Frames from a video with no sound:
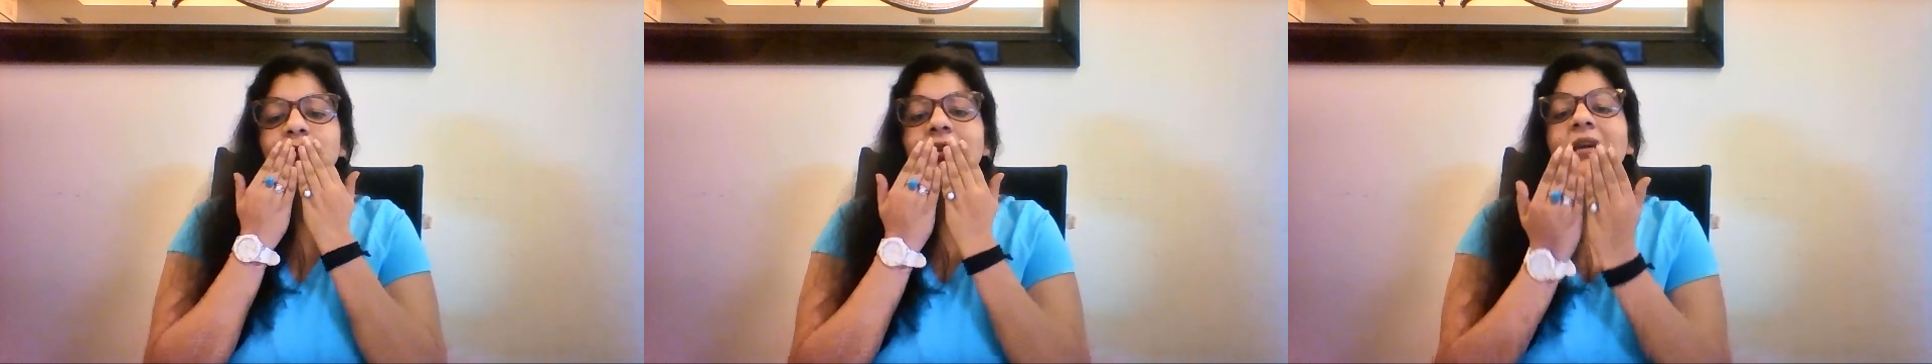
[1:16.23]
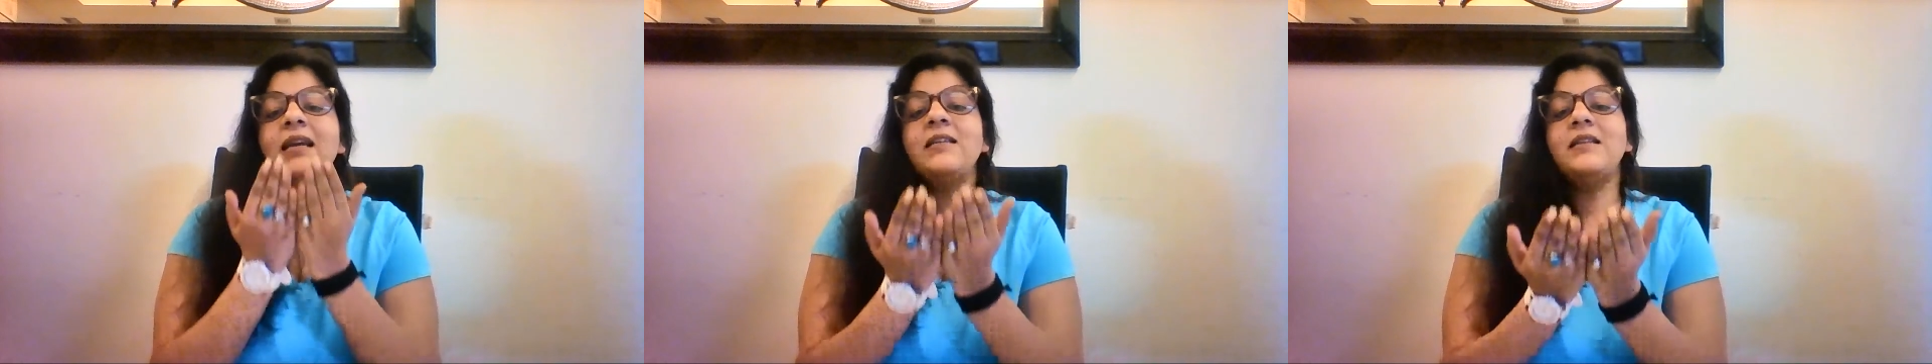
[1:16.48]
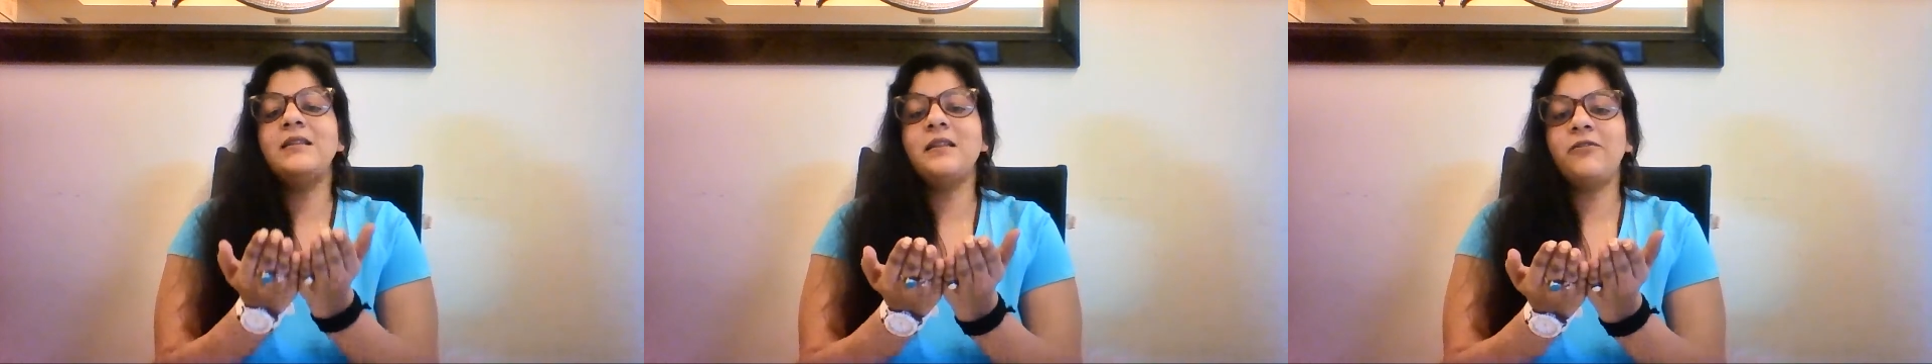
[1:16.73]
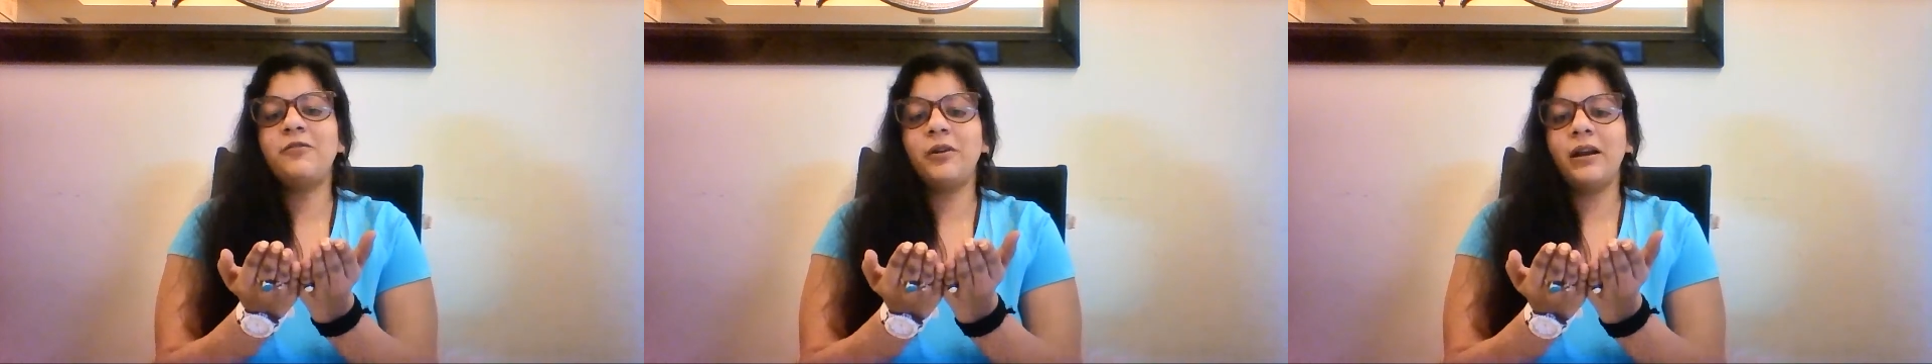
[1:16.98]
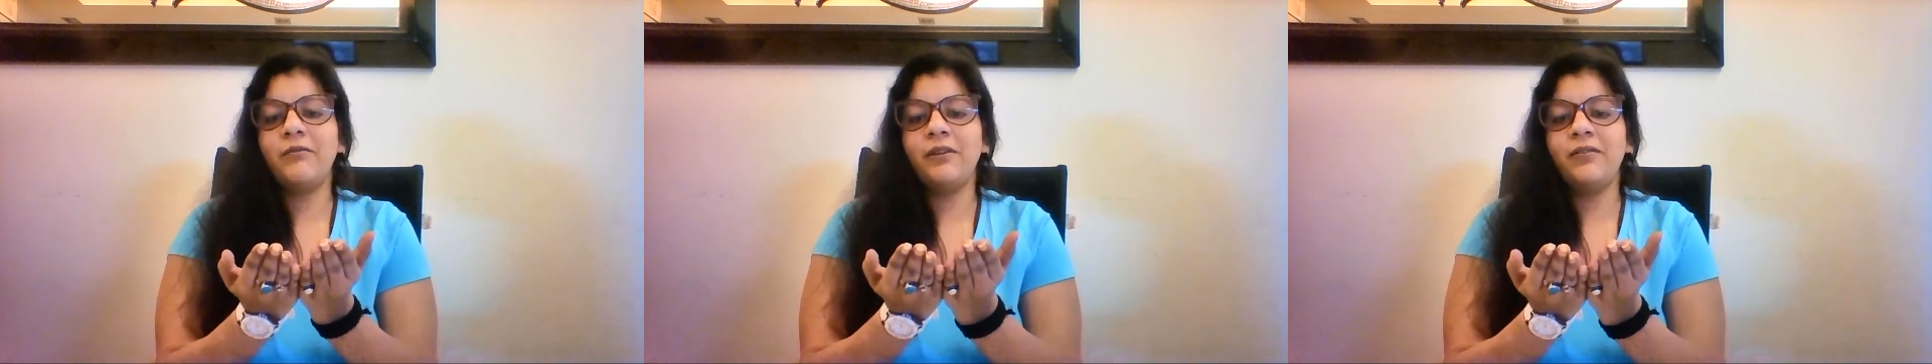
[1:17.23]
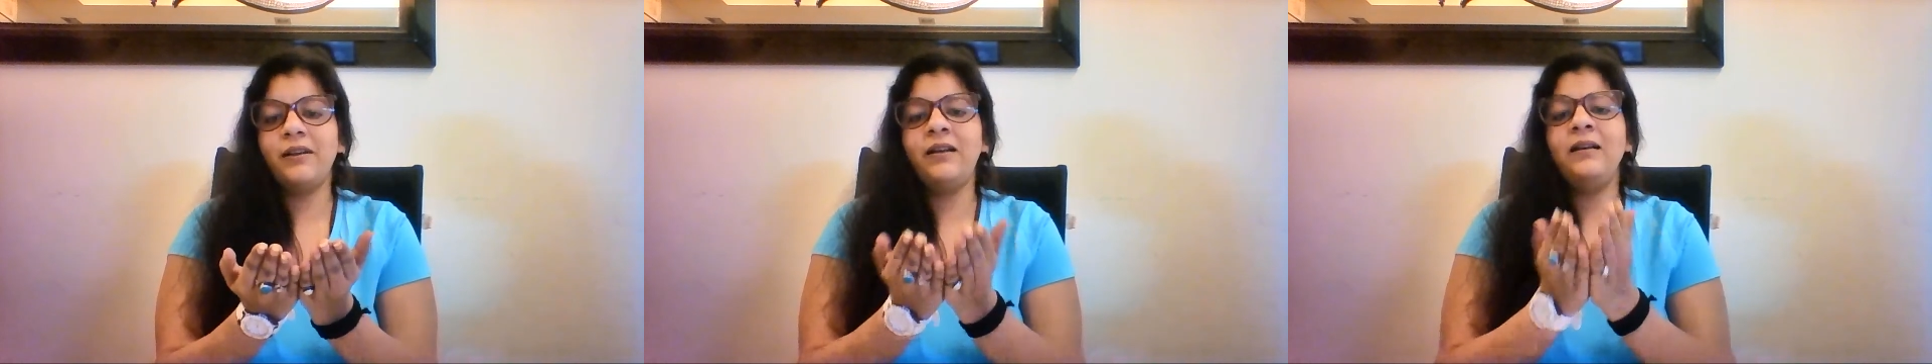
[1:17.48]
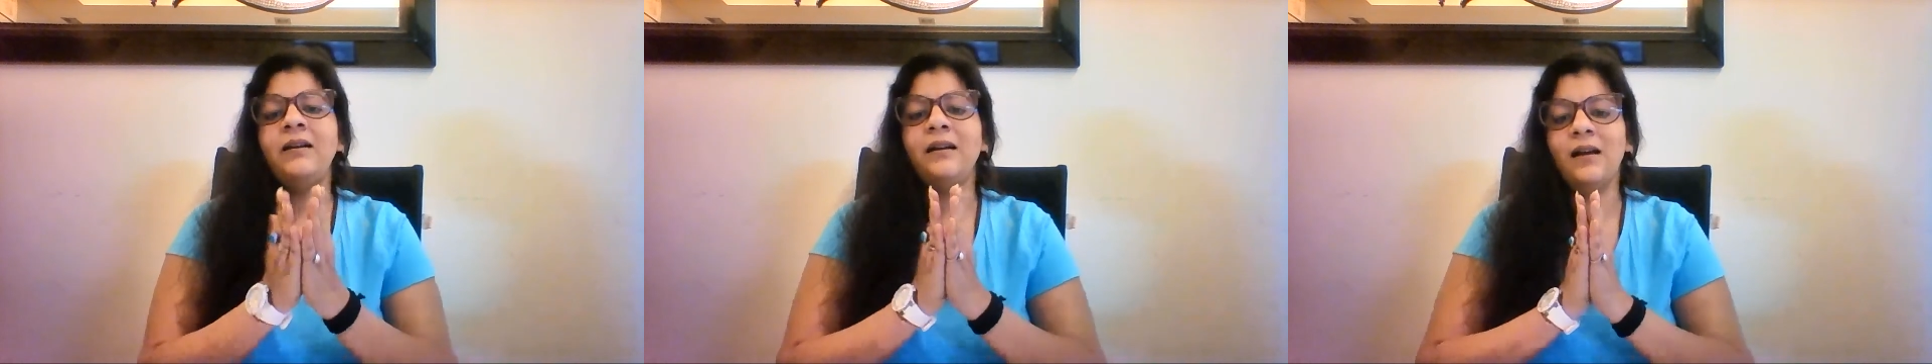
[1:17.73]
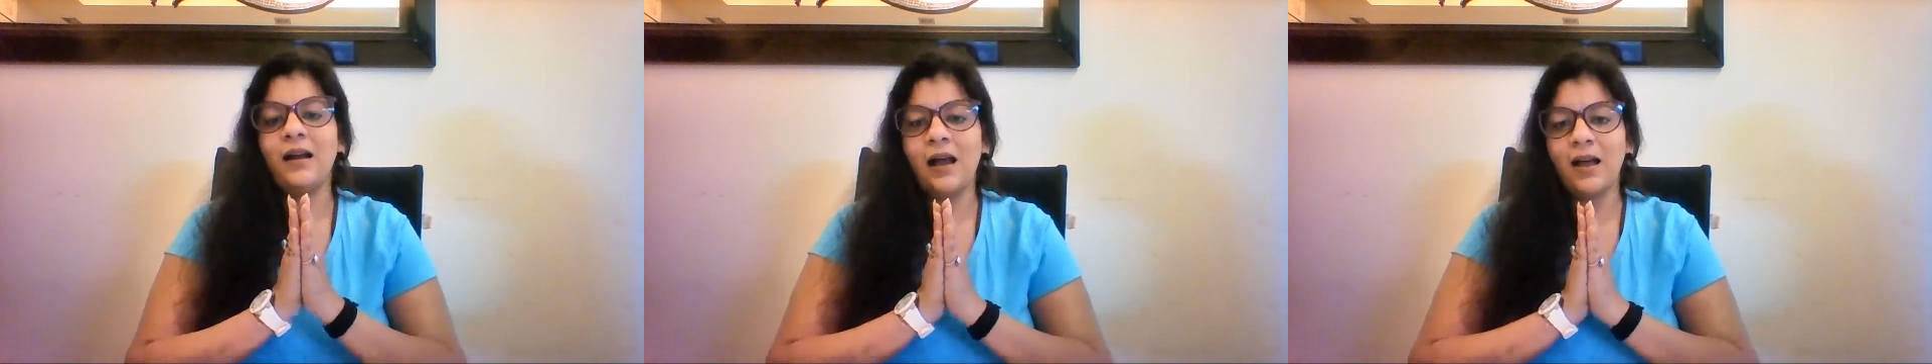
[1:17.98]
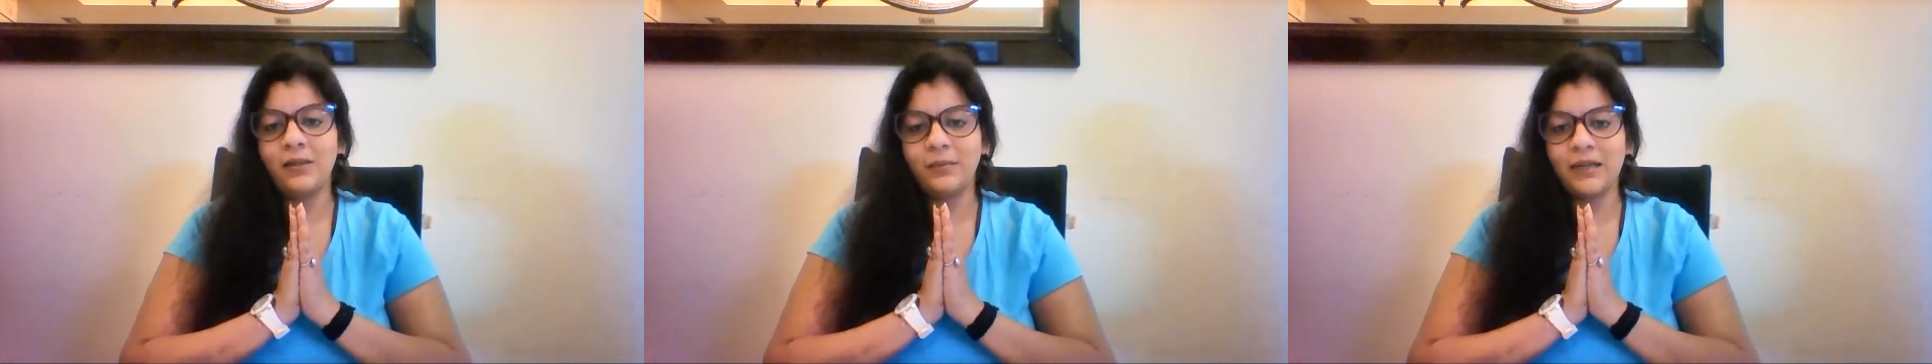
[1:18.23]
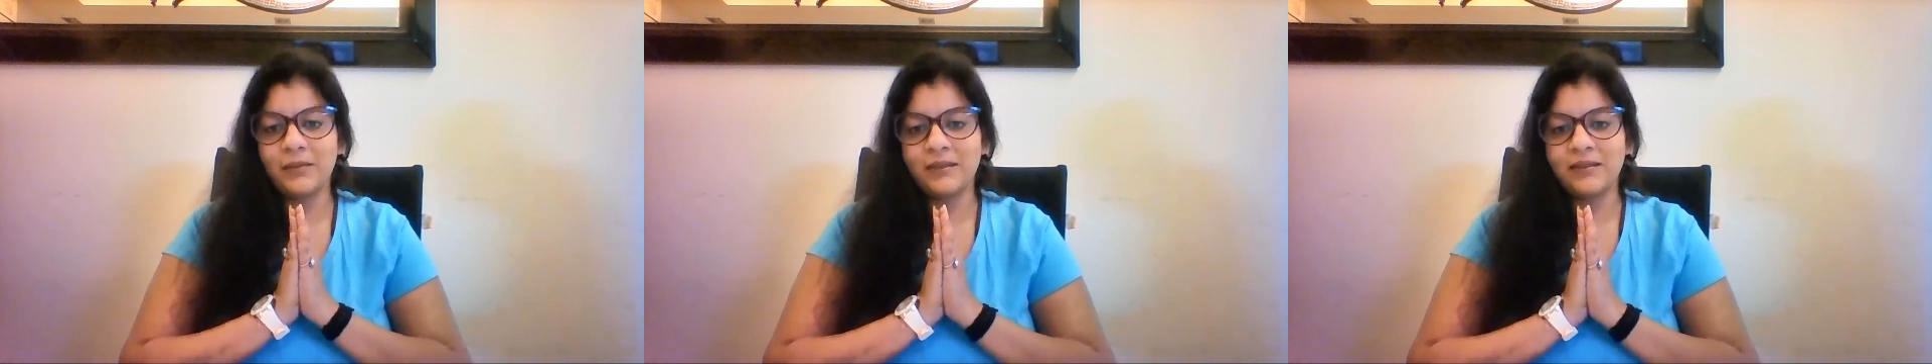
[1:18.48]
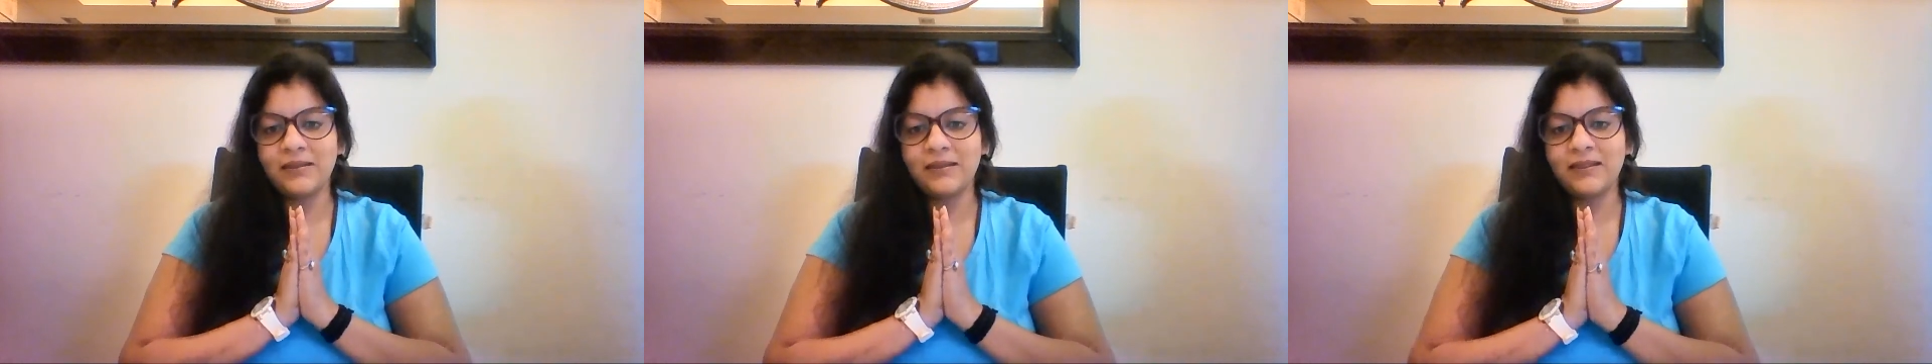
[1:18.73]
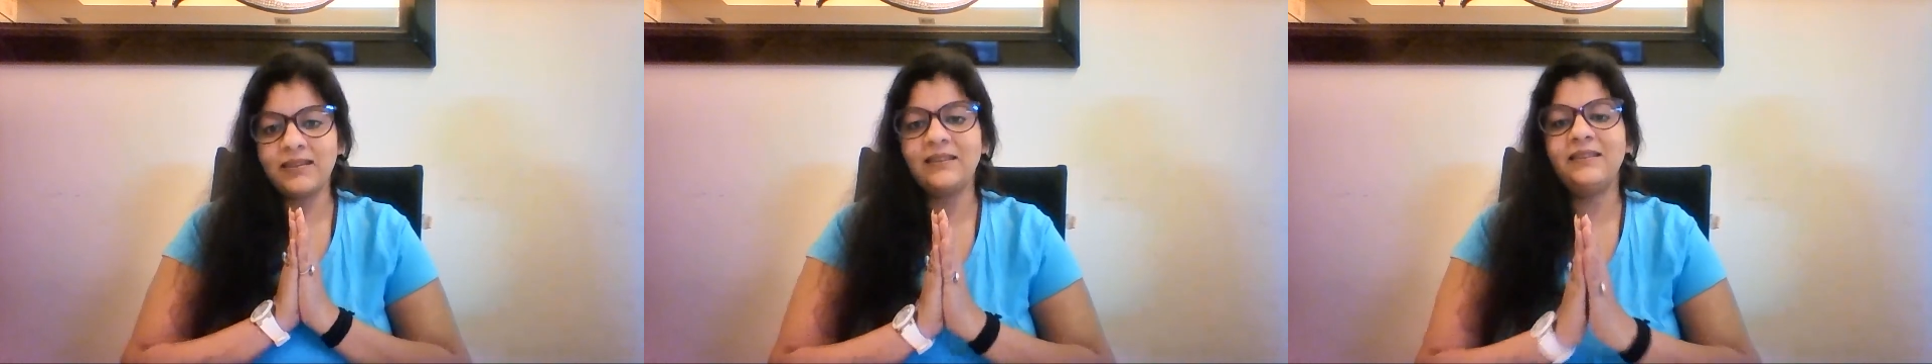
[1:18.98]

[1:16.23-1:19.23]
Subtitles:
Angels love for everyone. Atma Namaste.